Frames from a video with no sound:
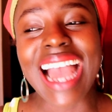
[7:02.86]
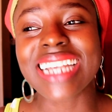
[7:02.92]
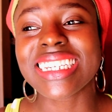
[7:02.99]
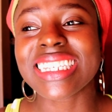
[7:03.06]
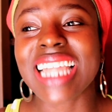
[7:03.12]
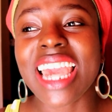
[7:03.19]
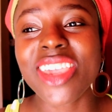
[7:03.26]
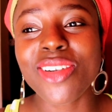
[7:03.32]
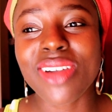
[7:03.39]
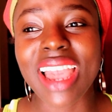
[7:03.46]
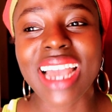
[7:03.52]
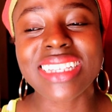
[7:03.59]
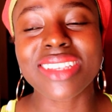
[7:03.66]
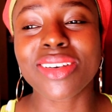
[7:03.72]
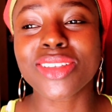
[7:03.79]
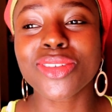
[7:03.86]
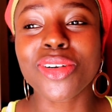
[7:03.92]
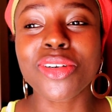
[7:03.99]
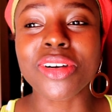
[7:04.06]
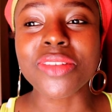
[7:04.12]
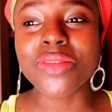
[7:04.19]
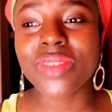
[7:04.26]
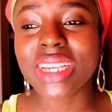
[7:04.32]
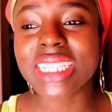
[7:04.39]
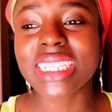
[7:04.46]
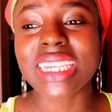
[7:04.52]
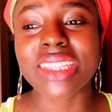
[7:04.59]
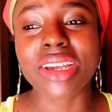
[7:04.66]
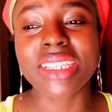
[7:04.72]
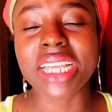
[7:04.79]
and she's like you guys they were so
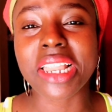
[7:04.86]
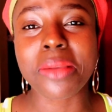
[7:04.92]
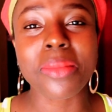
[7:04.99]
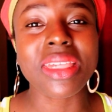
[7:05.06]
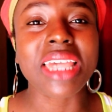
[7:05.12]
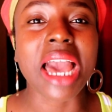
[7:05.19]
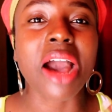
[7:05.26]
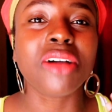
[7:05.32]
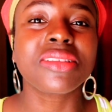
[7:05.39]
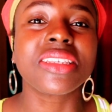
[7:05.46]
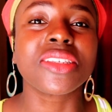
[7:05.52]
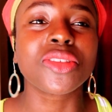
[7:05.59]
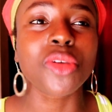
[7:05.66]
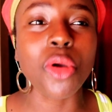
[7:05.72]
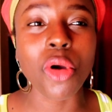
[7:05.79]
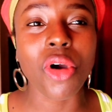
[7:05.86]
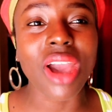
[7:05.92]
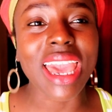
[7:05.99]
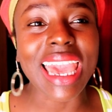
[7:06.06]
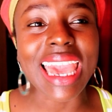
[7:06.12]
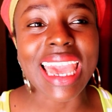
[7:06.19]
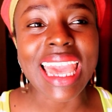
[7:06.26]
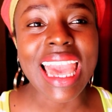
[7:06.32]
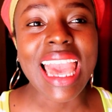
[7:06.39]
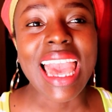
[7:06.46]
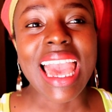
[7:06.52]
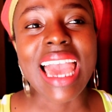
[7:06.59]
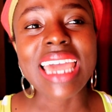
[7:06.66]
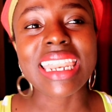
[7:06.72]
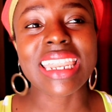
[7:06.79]
convincing they're telling me the house is going
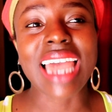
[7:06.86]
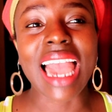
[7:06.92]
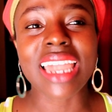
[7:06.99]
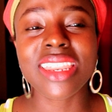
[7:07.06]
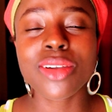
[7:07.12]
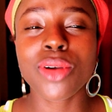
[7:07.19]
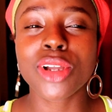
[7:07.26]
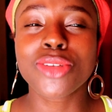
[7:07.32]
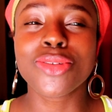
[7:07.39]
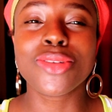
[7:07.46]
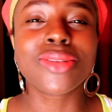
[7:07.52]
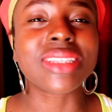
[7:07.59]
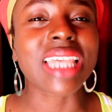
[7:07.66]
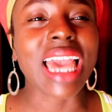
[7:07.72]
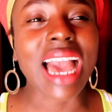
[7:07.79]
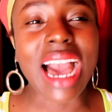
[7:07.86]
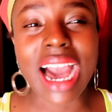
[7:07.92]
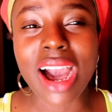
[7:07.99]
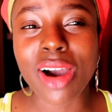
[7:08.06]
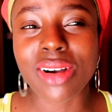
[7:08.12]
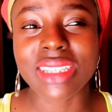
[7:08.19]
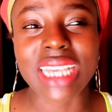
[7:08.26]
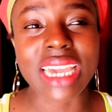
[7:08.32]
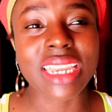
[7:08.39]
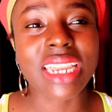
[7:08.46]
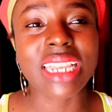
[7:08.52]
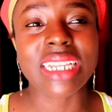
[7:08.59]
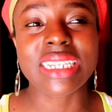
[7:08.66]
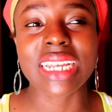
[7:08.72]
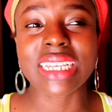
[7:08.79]
and I didn't want to lose the house I
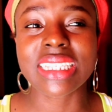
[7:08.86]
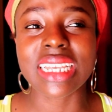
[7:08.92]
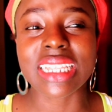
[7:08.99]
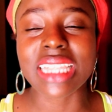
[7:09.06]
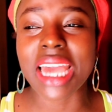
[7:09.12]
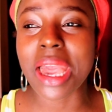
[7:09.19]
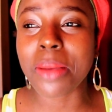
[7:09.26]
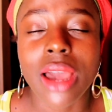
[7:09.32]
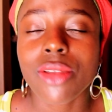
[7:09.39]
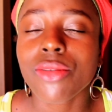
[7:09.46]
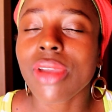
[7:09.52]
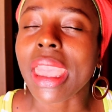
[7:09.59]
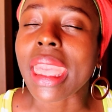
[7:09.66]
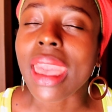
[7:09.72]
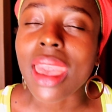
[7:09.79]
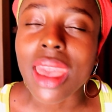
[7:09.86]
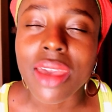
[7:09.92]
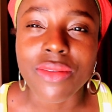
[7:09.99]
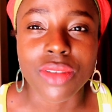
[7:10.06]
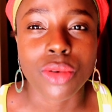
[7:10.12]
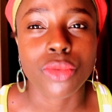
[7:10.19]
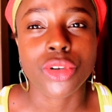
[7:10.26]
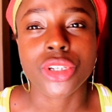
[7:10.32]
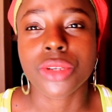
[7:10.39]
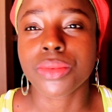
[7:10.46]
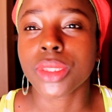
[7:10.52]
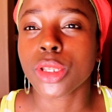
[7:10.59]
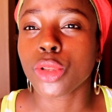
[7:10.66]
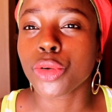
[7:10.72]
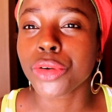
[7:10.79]
really trusted them I don't care if they worship
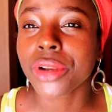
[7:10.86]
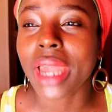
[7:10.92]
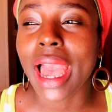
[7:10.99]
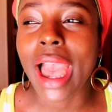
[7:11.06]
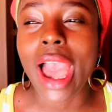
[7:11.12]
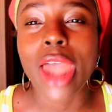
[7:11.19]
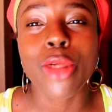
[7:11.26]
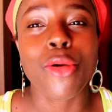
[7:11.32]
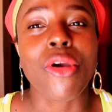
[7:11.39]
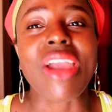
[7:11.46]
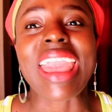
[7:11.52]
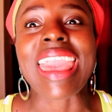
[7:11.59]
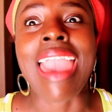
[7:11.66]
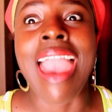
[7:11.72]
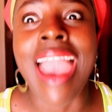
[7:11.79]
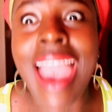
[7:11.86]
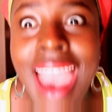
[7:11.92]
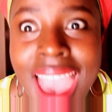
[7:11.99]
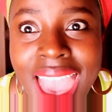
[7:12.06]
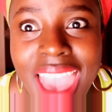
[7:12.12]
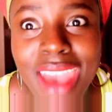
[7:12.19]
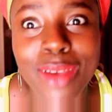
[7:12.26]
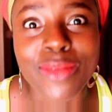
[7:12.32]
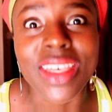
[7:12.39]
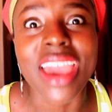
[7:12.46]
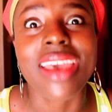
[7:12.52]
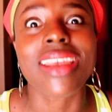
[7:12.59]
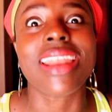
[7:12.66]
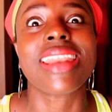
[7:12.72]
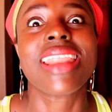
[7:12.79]
the Lord I don't care if
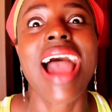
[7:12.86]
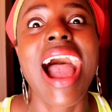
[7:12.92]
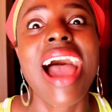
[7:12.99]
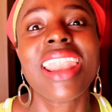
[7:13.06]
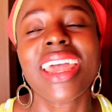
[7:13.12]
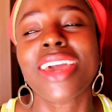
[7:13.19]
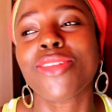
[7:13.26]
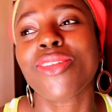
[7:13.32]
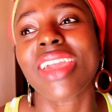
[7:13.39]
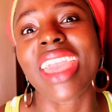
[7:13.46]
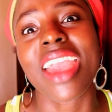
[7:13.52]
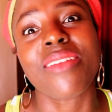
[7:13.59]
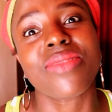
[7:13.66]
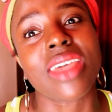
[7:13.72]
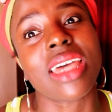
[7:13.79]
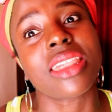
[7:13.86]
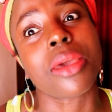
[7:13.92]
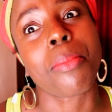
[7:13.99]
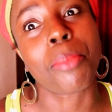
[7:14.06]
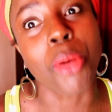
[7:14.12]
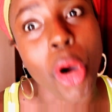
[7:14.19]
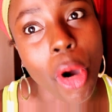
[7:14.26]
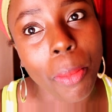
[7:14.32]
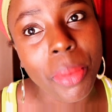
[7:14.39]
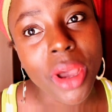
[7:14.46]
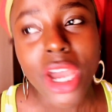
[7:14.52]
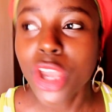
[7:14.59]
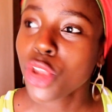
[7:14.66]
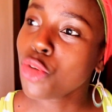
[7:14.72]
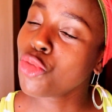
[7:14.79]
they're none I don't care if they're the Pope
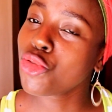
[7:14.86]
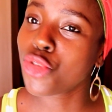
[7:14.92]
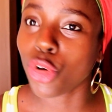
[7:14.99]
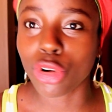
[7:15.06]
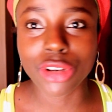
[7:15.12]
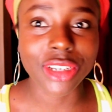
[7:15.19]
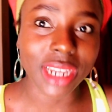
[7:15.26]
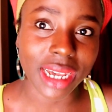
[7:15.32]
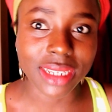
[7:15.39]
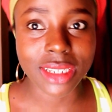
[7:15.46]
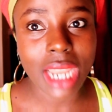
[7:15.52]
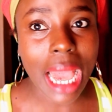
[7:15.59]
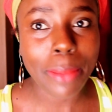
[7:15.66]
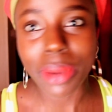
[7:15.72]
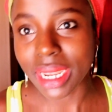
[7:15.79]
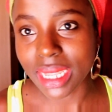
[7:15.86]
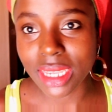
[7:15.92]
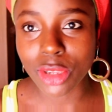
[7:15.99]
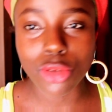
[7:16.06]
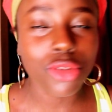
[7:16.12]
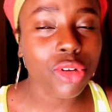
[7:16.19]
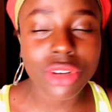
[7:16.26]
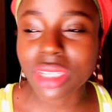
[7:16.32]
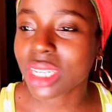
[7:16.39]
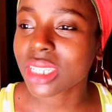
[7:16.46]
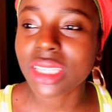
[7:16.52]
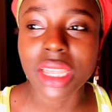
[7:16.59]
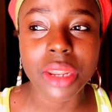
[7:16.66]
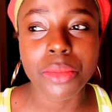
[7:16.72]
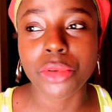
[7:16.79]
you don't trust nobody you don't
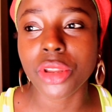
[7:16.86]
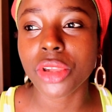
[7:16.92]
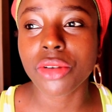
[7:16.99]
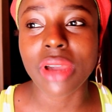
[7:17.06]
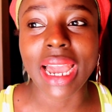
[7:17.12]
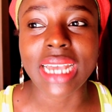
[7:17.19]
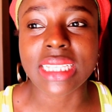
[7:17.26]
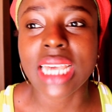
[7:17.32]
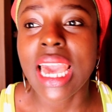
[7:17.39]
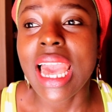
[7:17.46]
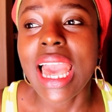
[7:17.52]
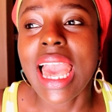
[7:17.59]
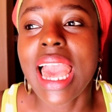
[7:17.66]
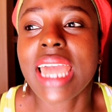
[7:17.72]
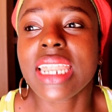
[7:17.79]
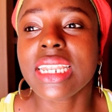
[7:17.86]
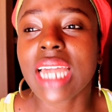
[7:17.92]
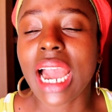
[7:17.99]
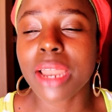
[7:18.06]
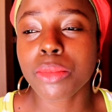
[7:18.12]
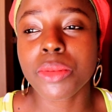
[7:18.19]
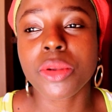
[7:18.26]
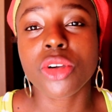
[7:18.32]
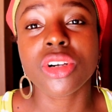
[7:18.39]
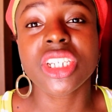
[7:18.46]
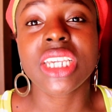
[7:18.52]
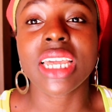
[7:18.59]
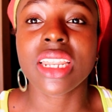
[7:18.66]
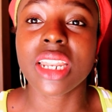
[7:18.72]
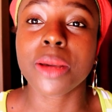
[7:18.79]
trust anybody you guys and it had me because
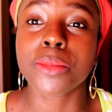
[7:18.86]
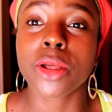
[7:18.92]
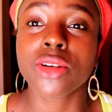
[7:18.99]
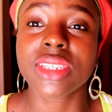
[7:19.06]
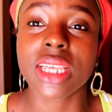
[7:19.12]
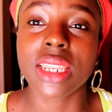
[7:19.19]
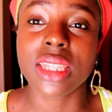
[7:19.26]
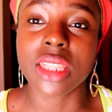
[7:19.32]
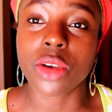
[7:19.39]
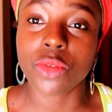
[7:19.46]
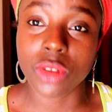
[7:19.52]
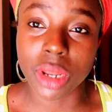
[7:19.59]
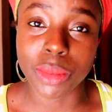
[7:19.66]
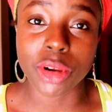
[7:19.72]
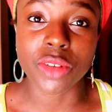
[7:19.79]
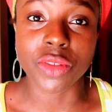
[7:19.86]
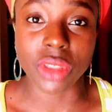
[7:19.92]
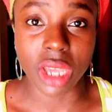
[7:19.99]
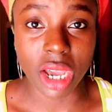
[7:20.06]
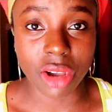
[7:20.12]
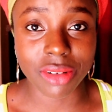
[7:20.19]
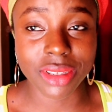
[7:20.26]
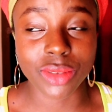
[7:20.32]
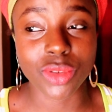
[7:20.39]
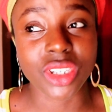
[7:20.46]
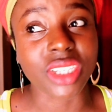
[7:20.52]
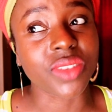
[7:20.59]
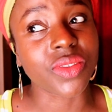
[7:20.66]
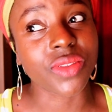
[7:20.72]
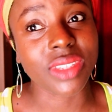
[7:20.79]
she ended up now sending the full amount for the house
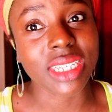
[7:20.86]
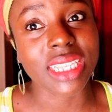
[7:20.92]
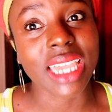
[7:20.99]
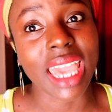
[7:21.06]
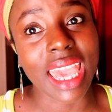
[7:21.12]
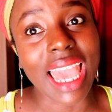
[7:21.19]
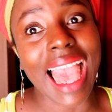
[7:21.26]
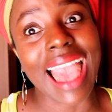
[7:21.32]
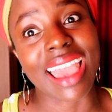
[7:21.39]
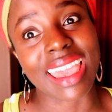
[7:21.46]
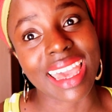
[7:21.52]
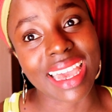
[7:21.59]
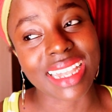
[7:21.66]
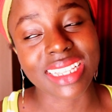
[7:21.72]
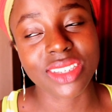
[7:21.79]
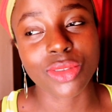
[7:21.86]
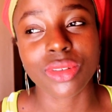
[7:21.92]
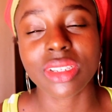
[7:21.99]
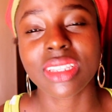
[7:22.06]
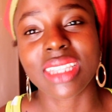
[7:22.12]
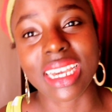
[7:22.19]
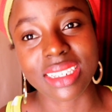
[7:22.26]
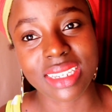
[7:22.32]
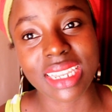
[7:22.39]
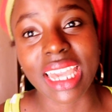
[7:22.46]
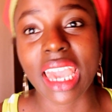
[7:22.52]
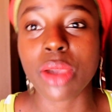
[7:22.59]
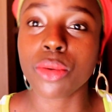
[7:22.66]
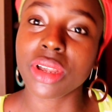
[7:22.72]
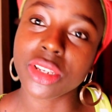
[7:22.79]
which is 15k again so
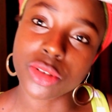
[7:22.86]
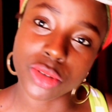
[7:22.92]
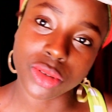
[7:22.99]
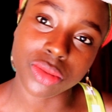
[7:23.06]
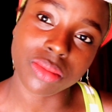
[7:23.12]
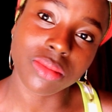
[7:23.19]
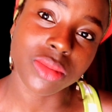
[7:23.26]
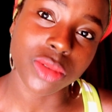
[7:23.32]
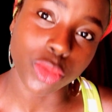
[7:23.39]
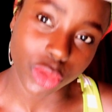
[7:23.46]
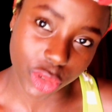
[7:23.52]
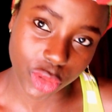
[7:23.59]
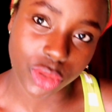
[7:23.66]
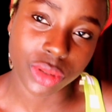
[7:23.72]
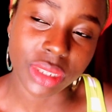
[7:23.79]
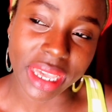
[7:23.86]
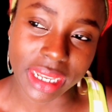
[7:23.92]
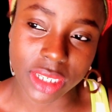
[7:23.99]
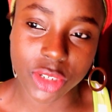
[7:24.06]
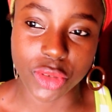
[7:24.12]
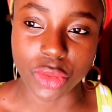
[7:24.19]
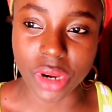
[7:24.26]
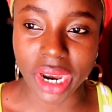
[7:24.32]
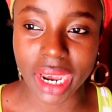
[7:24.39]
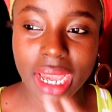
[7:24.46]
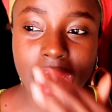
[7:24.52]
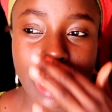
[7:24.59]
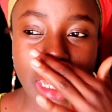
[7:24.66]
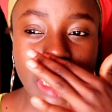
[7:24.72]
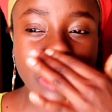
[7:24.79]
13k went was sent to
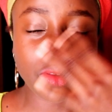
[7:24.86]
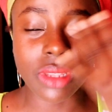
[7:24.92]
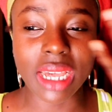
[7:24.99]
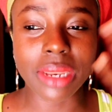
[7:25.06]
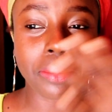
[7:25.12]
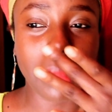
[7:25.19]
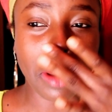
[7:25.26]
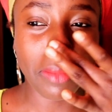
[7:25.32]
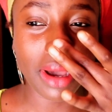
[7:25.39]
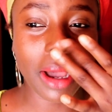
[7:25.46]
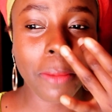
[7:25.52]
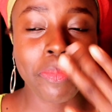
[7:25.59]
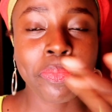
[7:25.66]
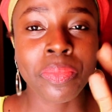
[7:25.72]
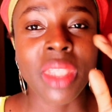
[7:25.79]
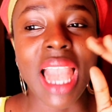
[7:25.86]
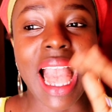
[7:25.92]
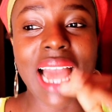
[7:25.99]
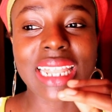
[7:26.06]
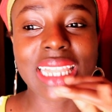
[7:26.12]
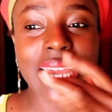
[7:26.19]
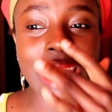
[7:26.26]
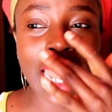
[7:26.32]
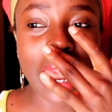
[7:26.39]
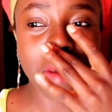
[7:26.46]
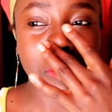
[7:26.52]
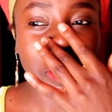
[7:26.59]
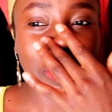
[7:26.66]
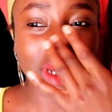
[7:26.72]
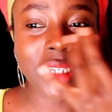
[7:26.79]
her to that mama and then I
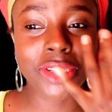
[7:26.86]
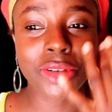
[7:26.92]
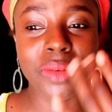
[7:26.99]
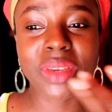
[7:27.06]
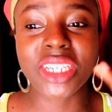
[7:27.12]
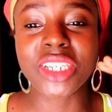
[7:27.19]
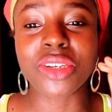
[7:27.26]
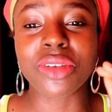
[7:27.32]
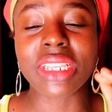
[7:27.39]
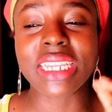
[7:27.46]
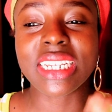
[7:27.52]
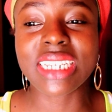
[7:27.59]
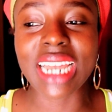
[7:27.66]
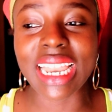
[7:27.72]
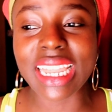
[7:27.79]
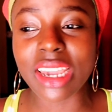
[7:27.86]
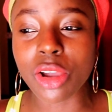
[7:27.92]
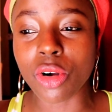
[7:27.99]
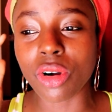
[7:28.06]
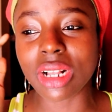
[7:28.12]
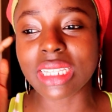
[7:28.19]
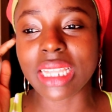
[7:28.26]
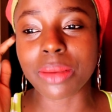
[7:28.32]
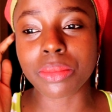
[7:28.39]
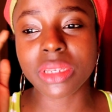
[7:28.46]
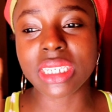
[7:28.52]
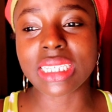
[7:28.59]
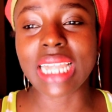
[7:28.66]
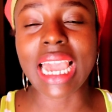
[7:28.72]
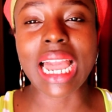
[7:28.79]
remember she told me she literally called them.
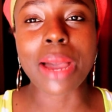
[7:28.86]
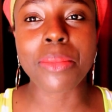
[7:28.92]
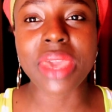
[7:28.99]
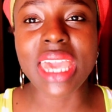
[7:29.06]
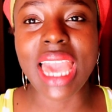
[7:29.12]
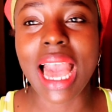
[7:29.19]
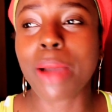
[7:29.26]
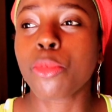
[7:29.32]
She's like, I'm here.